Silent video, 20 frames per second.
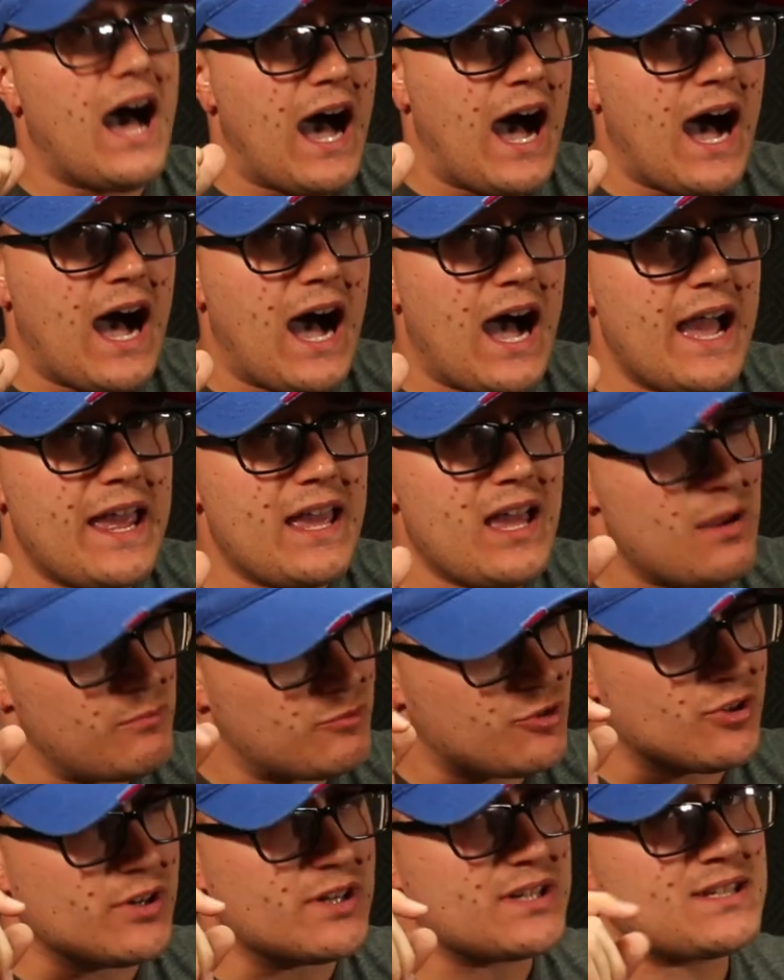I am
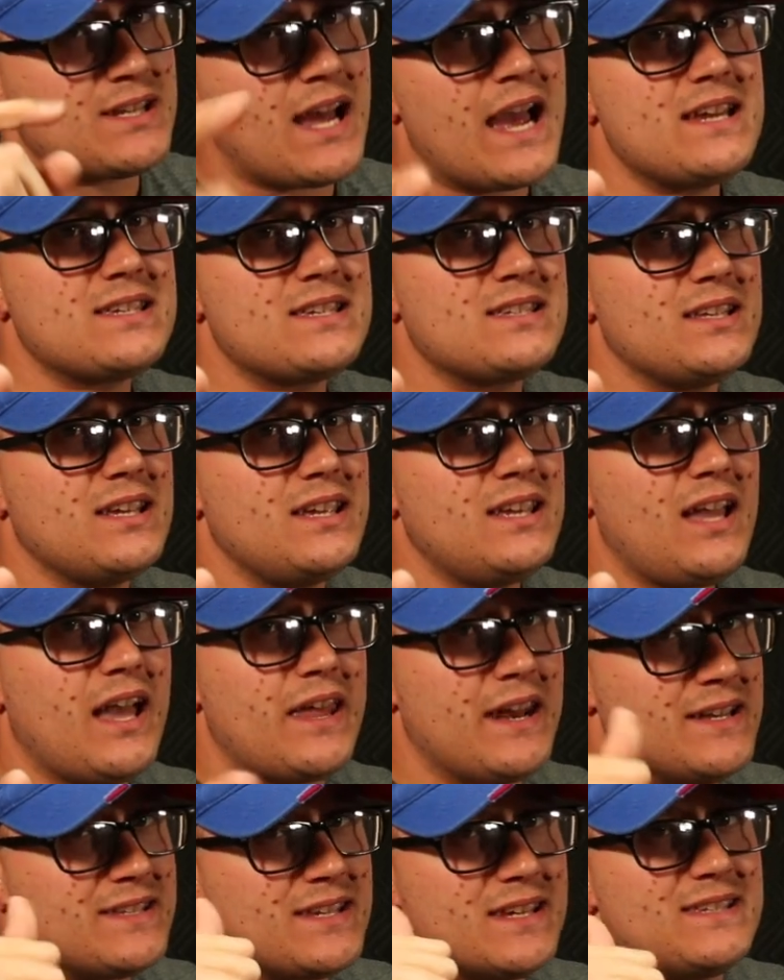Chris Nicely,
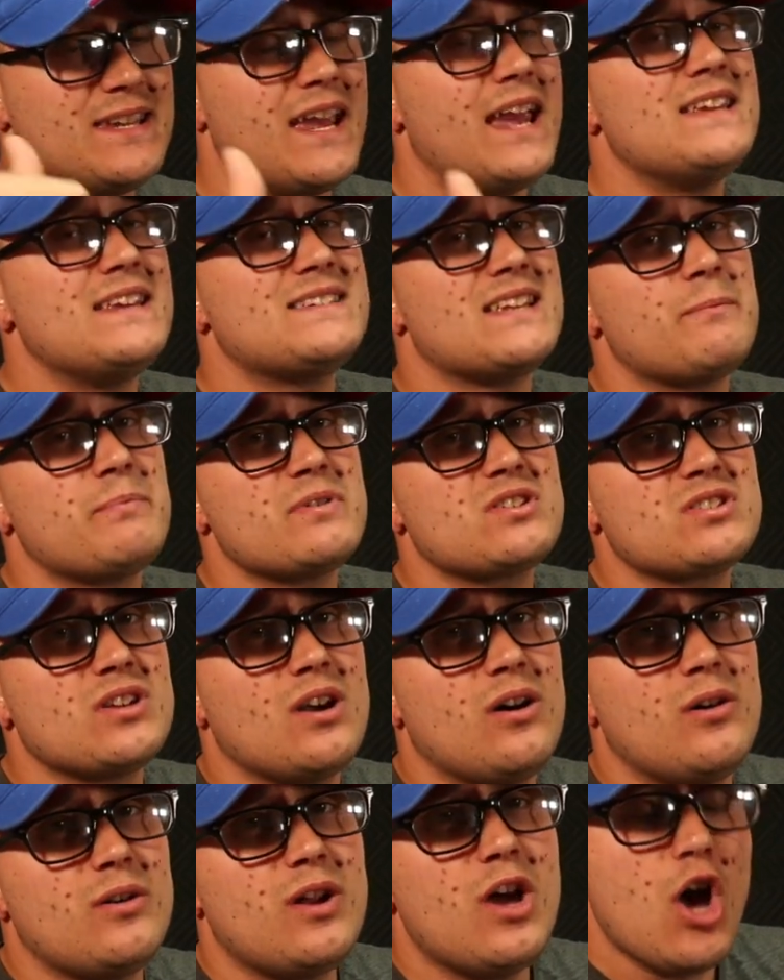and in today's
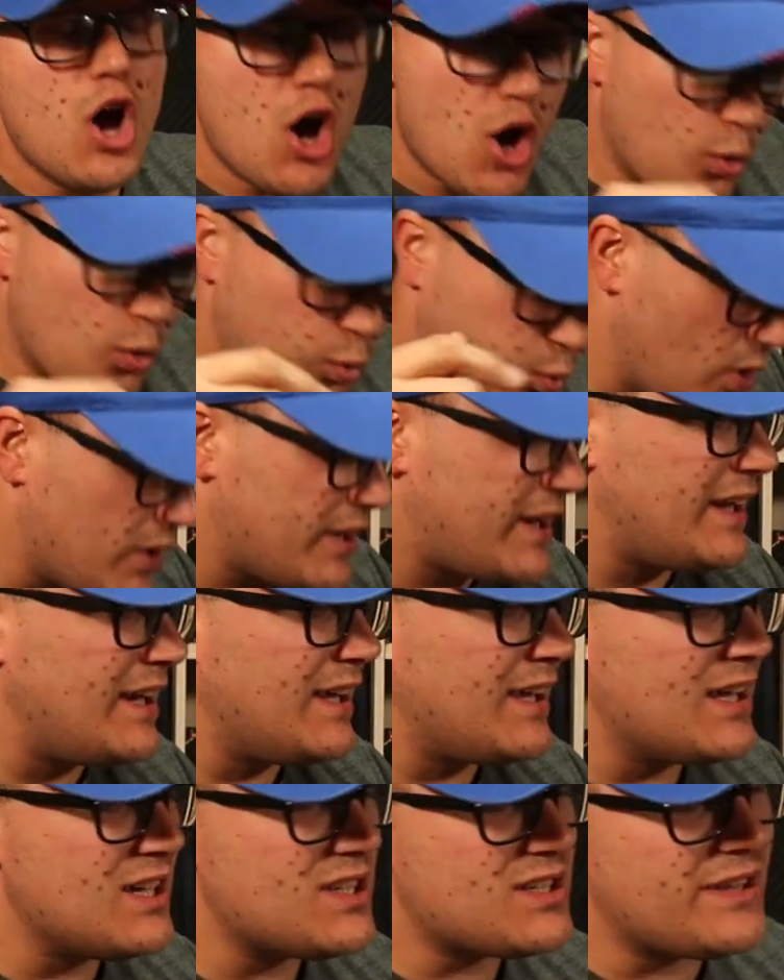episode, we're
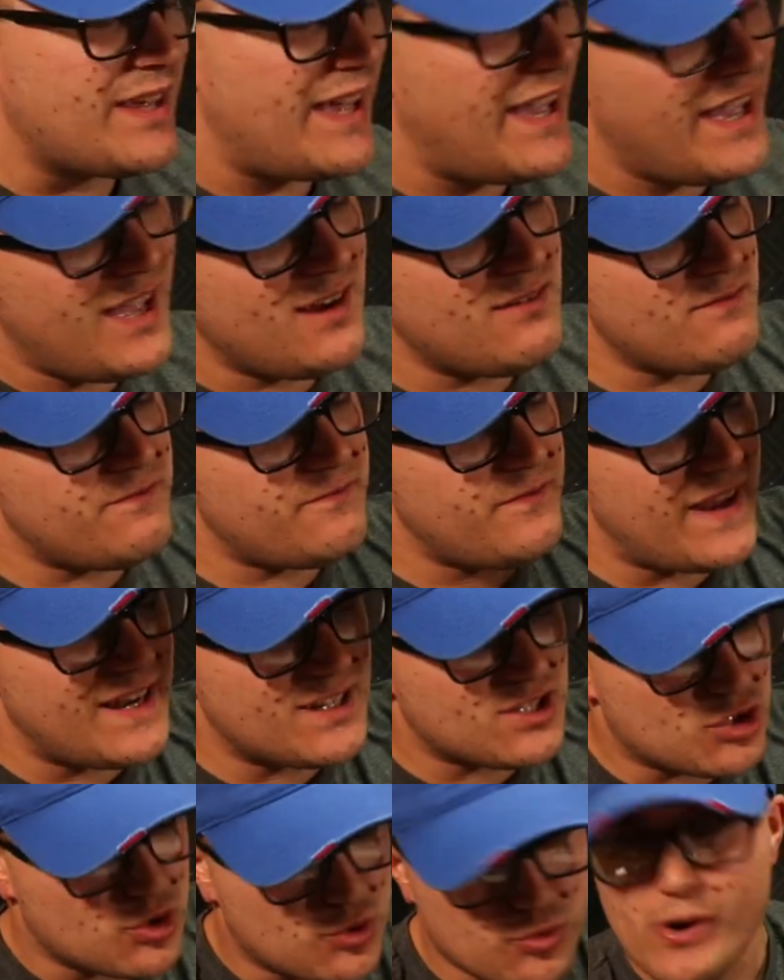getting into the Hidden
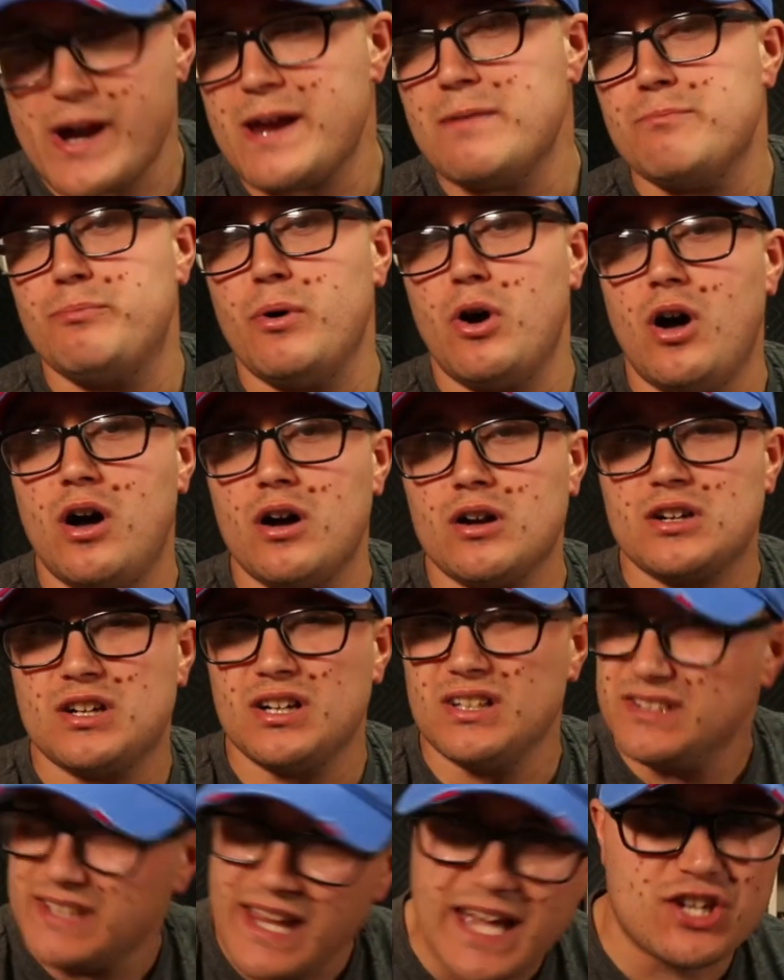Fates Great Ball
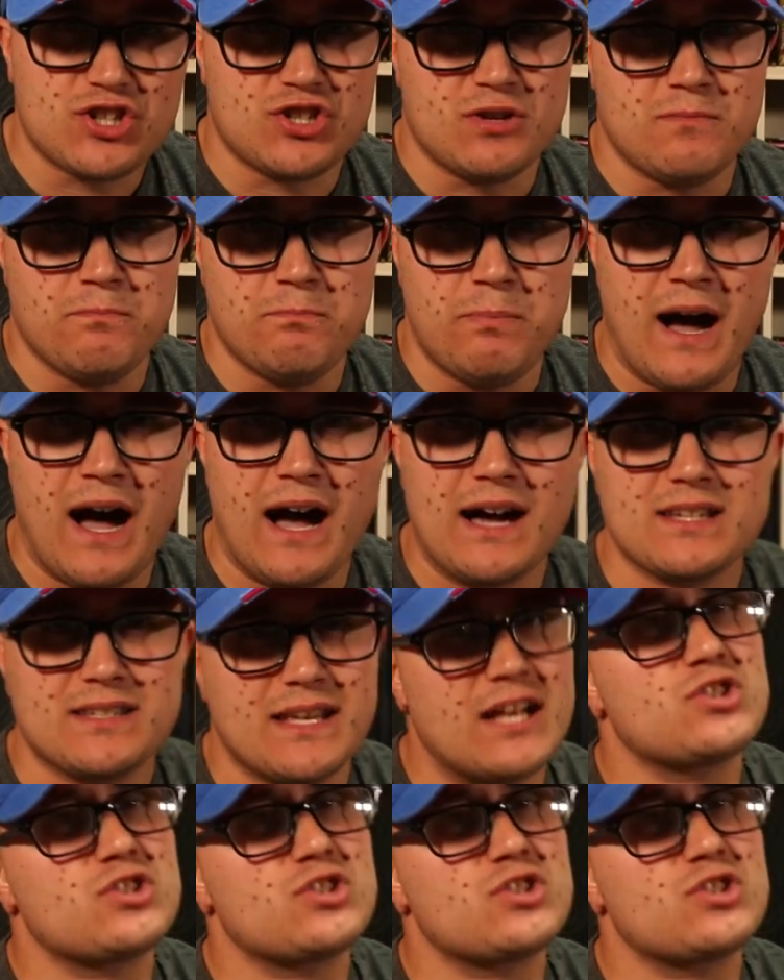Collection Box.